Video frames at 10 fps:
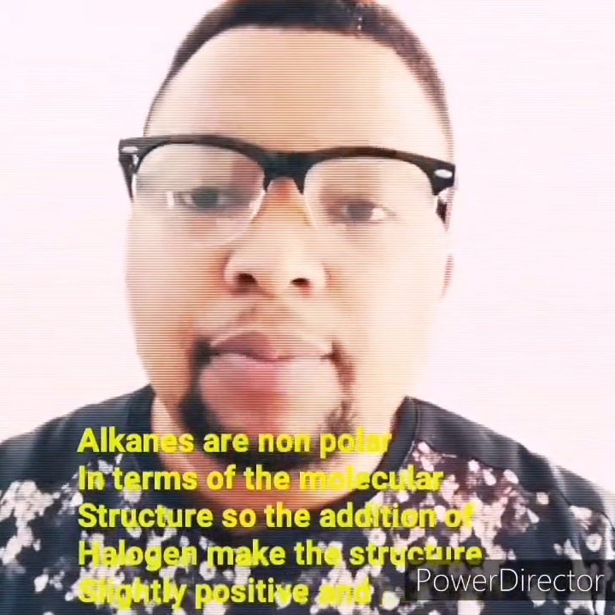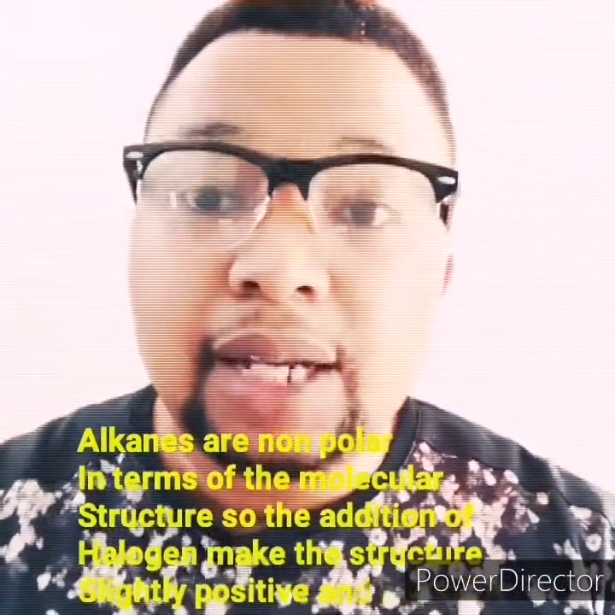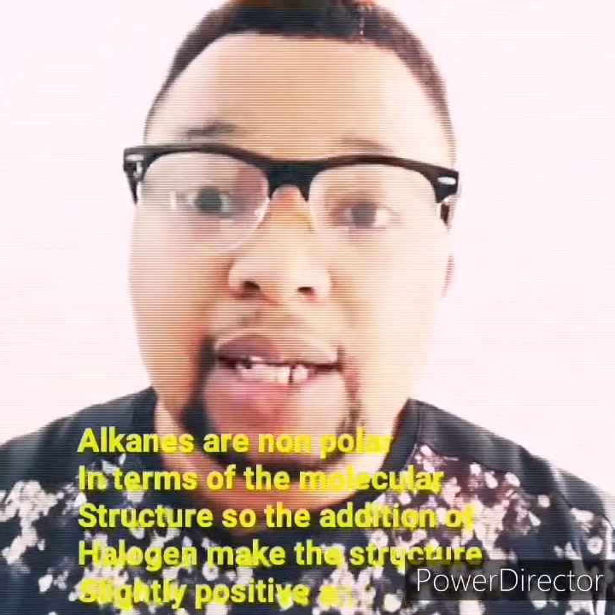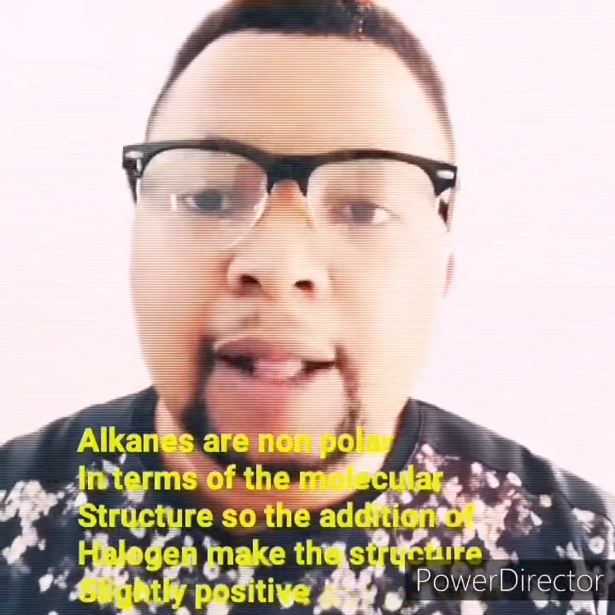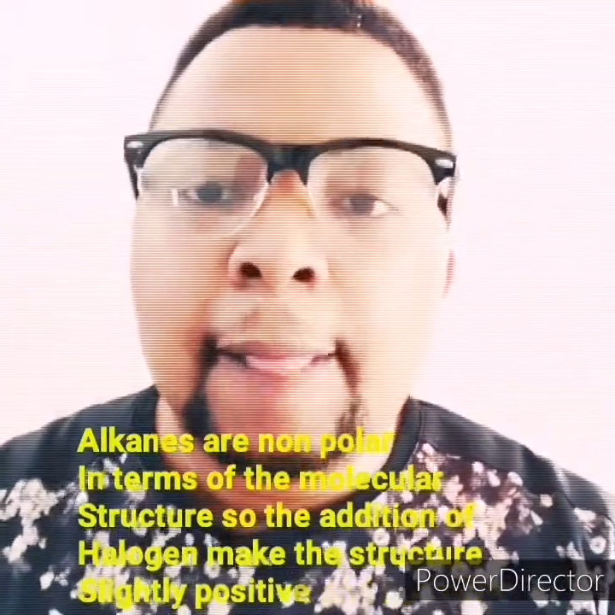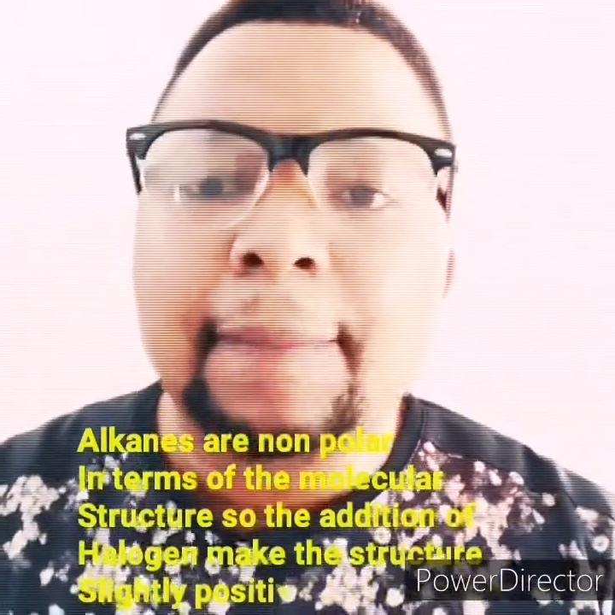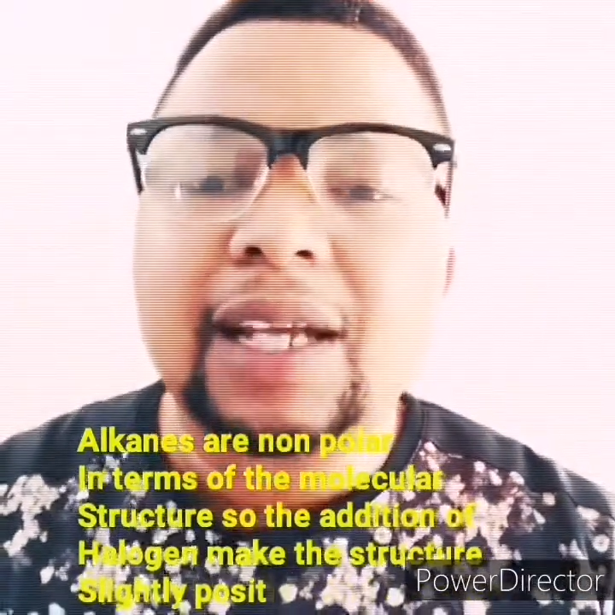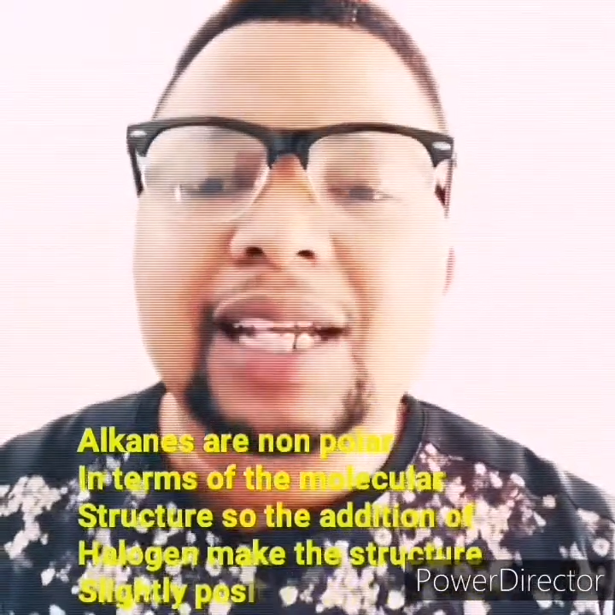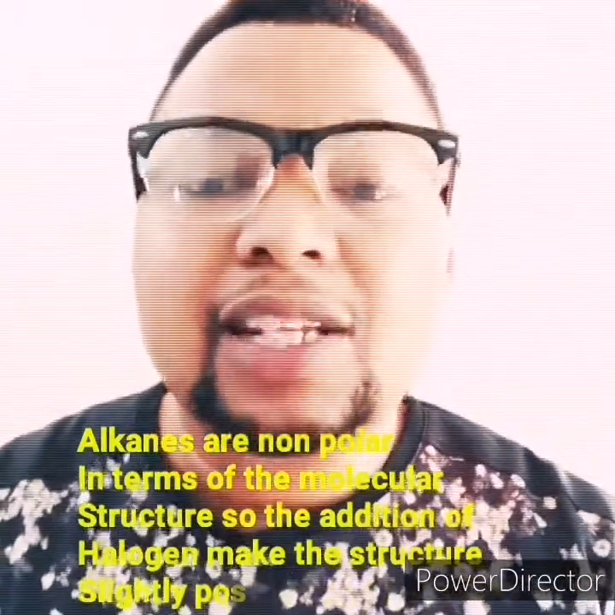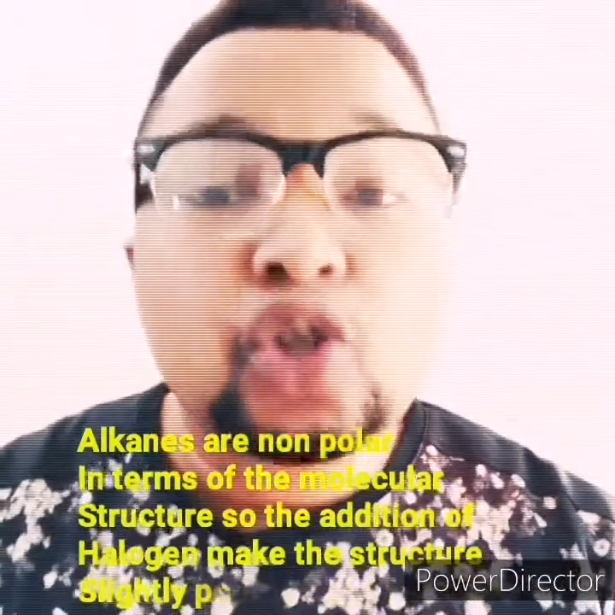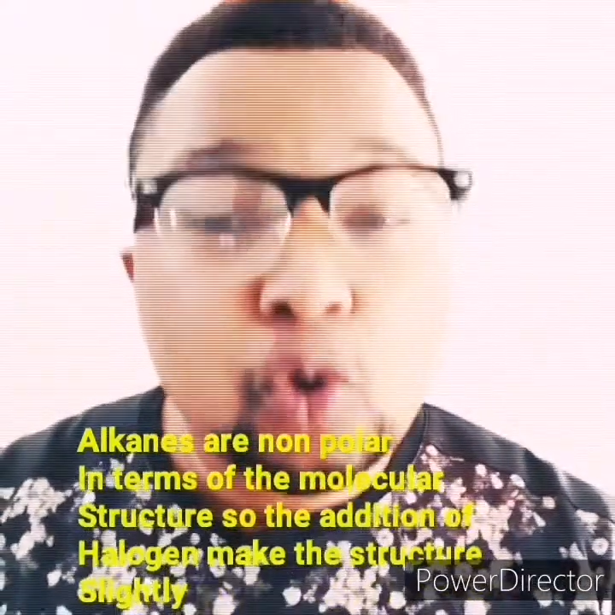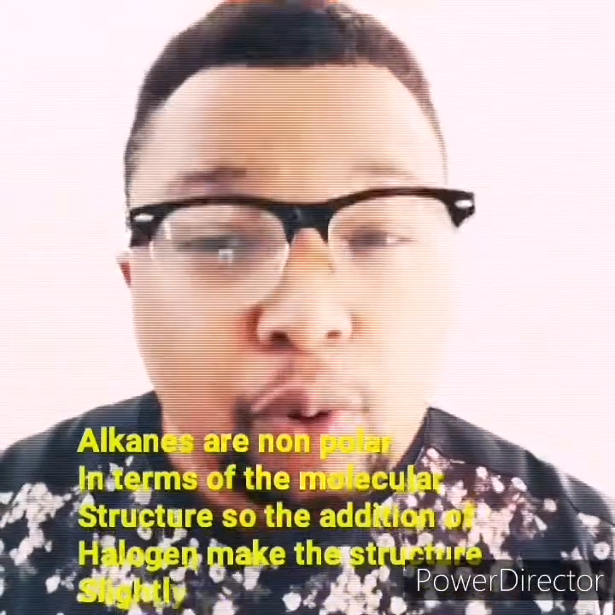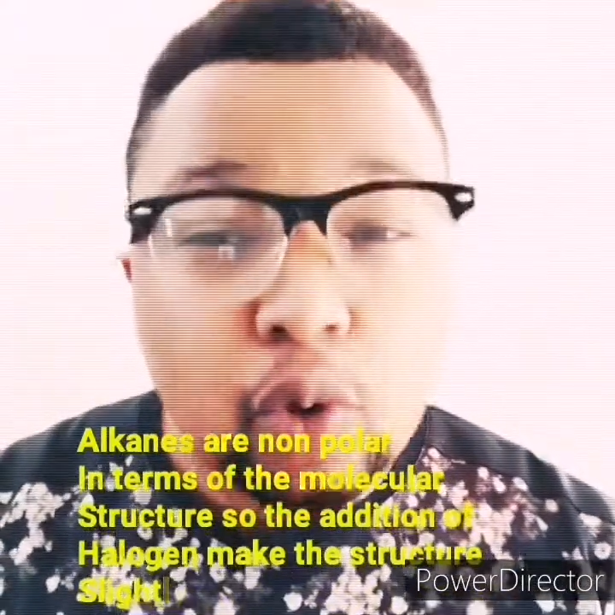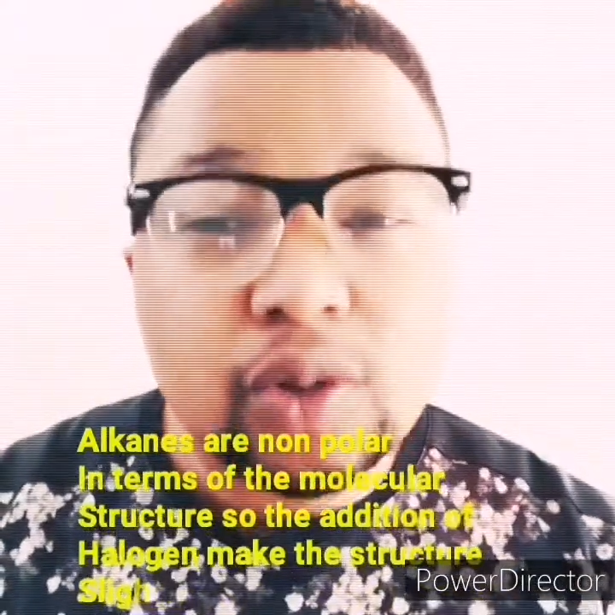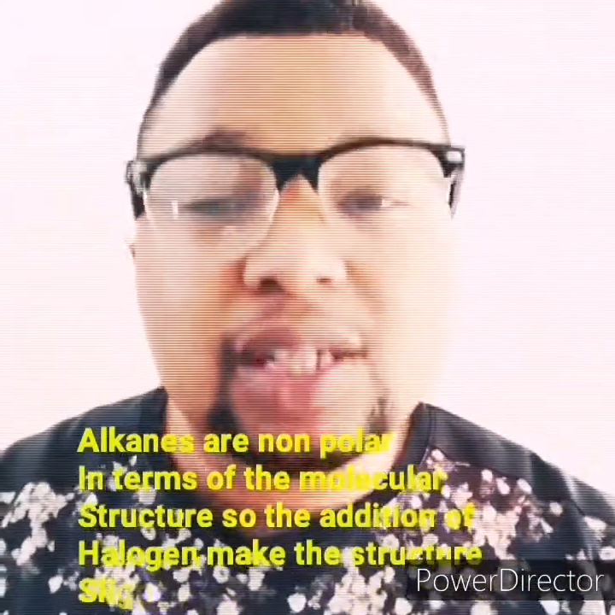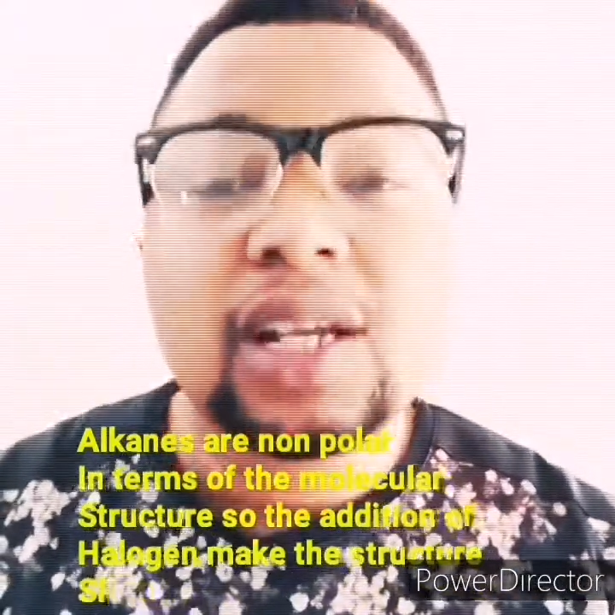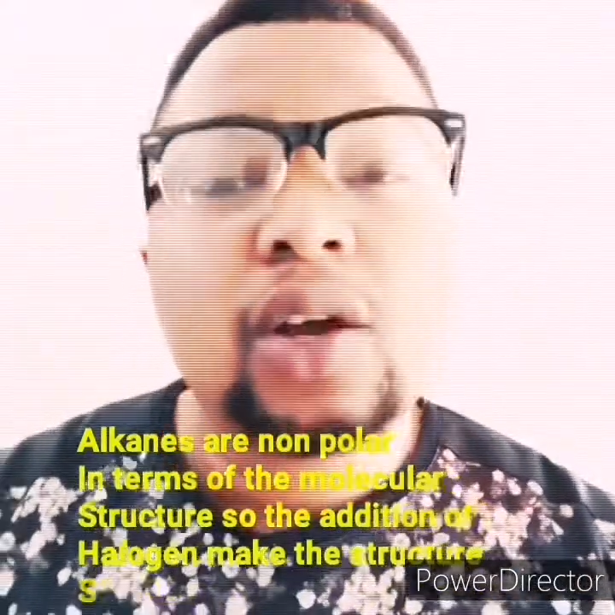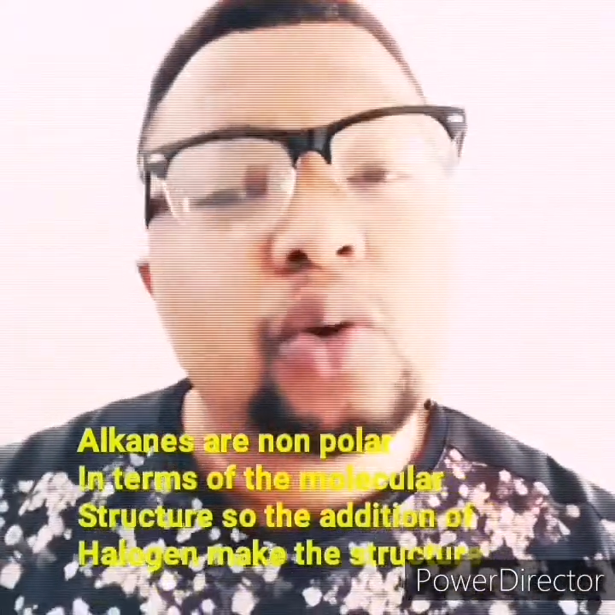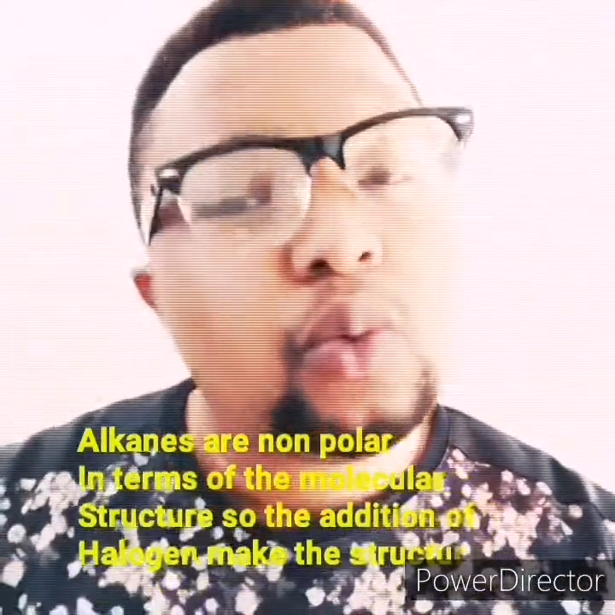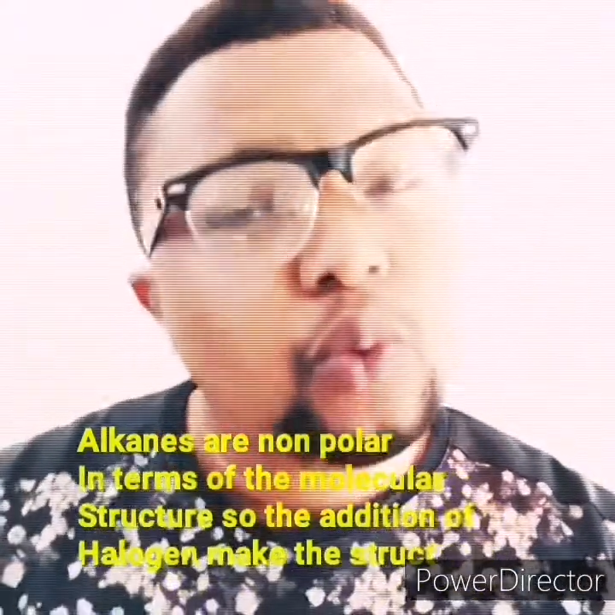meaning it has two poles.